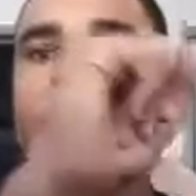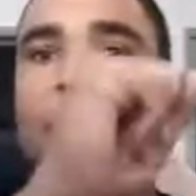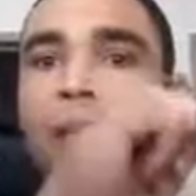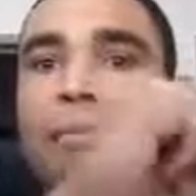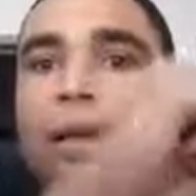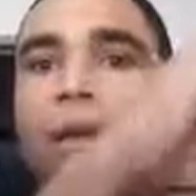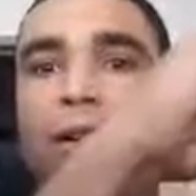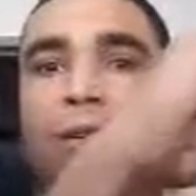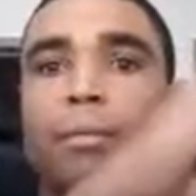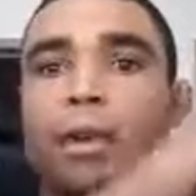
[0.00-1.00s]
lock up that
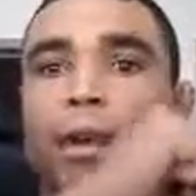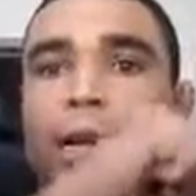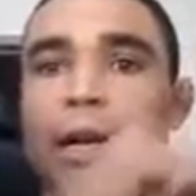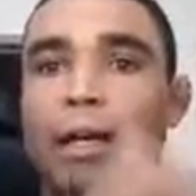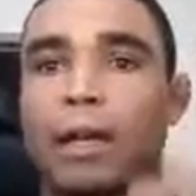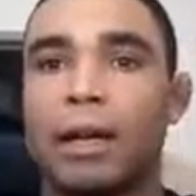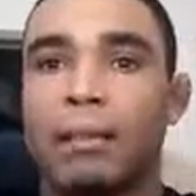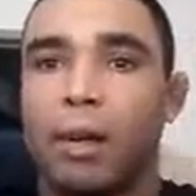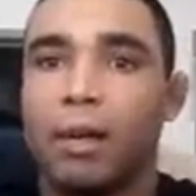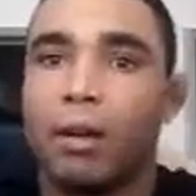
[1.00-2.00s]
arm,
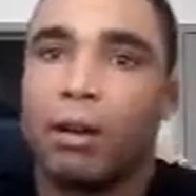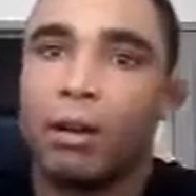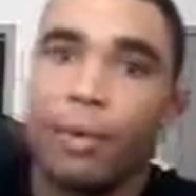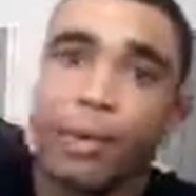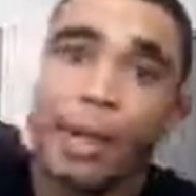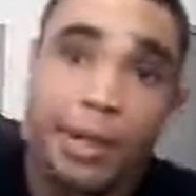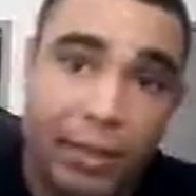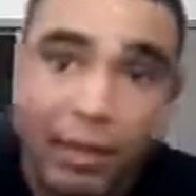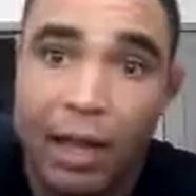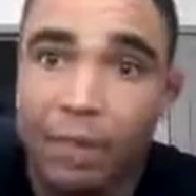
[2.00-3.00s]
and I can
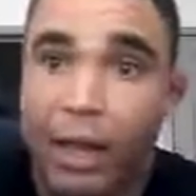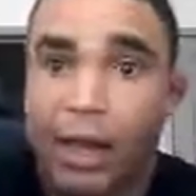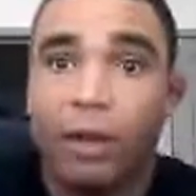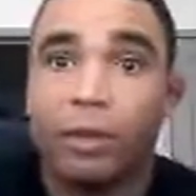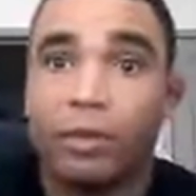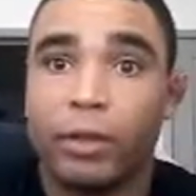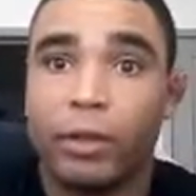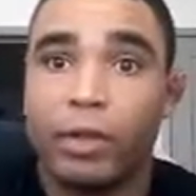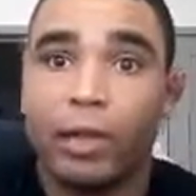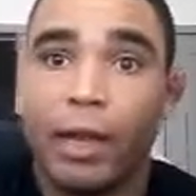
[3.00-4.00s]
step my
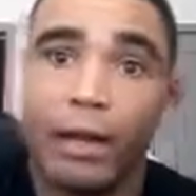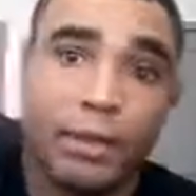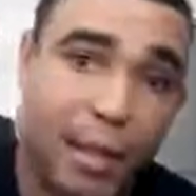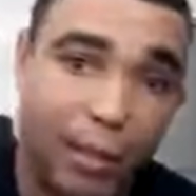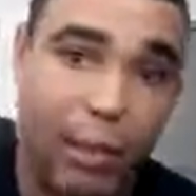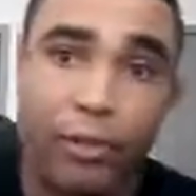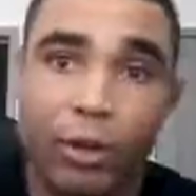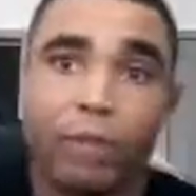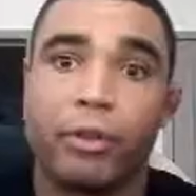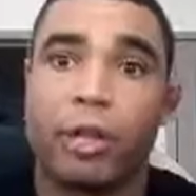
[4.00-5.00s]

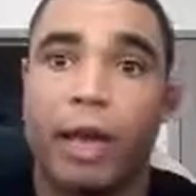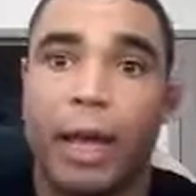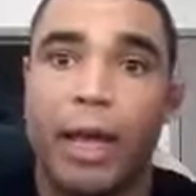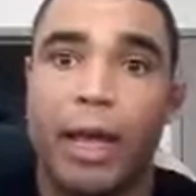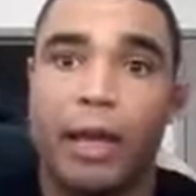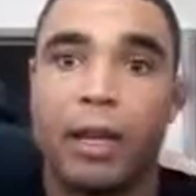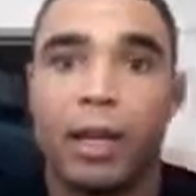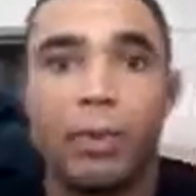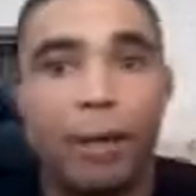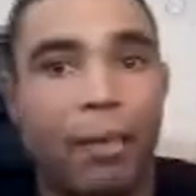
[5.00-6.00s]
foot over their head,
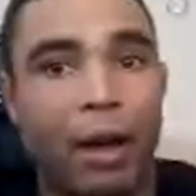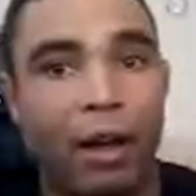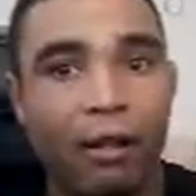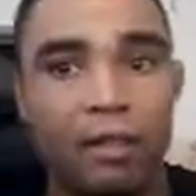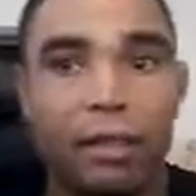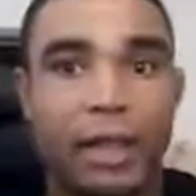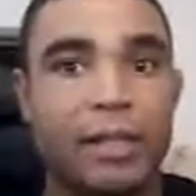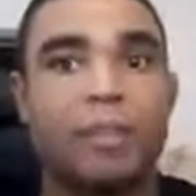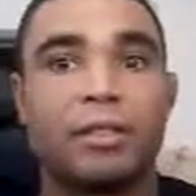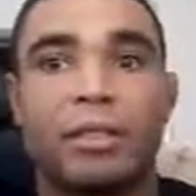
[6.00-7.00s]
but my other leg
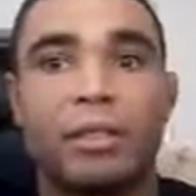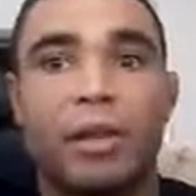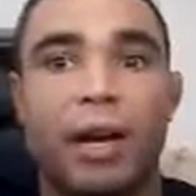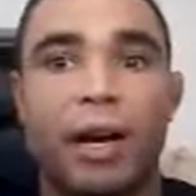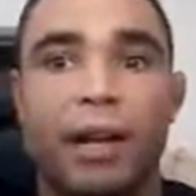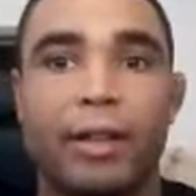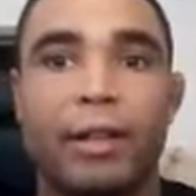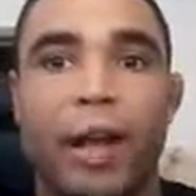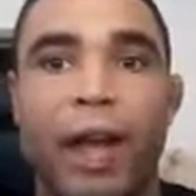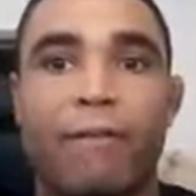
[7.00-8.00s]
is still caught in
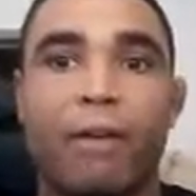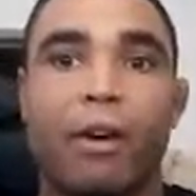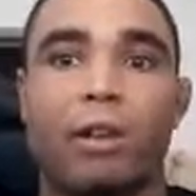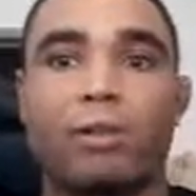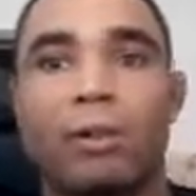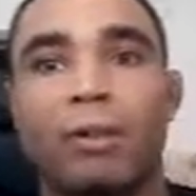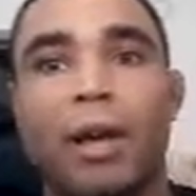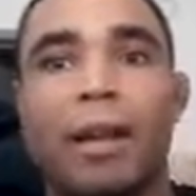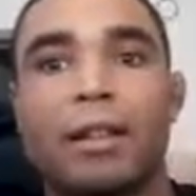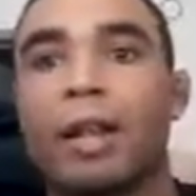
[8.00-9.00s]
their half guard. So I'm
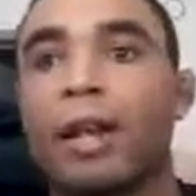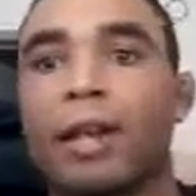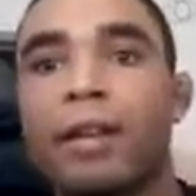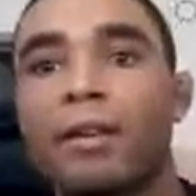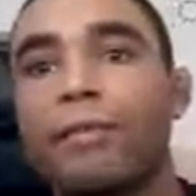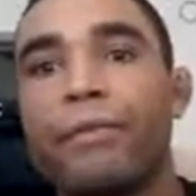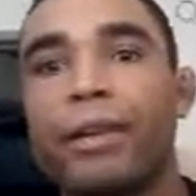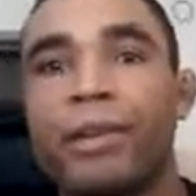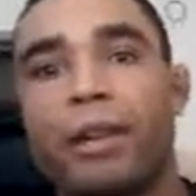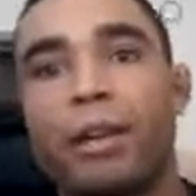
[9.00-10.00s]
kind of like
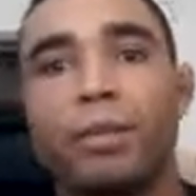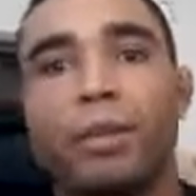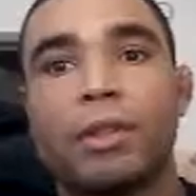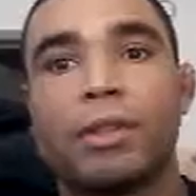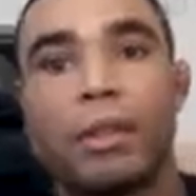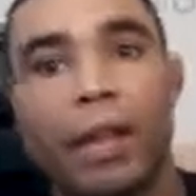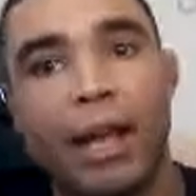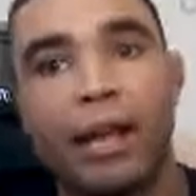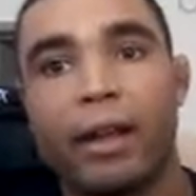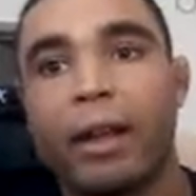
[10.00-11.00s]
fidgeting with this
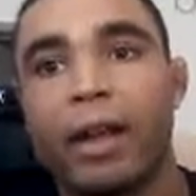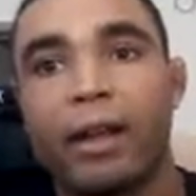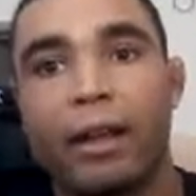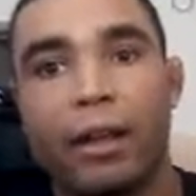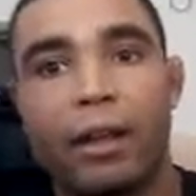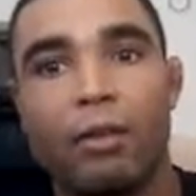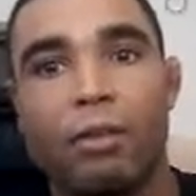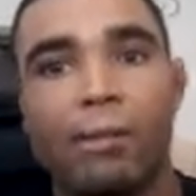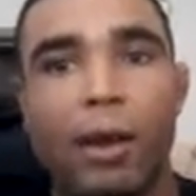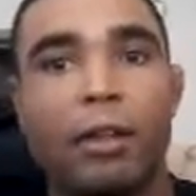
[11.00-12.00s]
leg, like
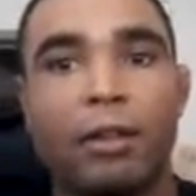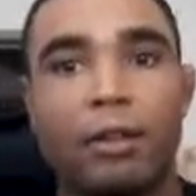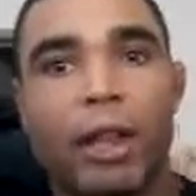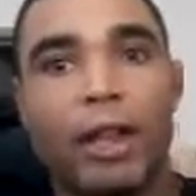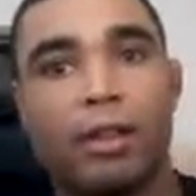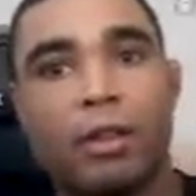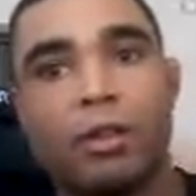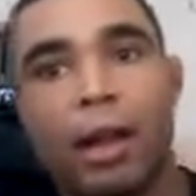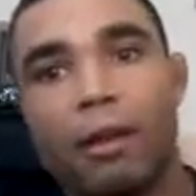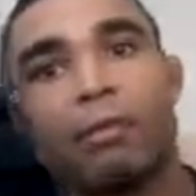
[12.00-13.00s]
with my other leg, to
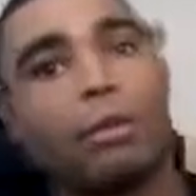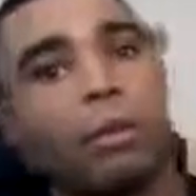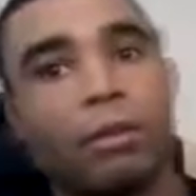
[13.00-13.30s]
try to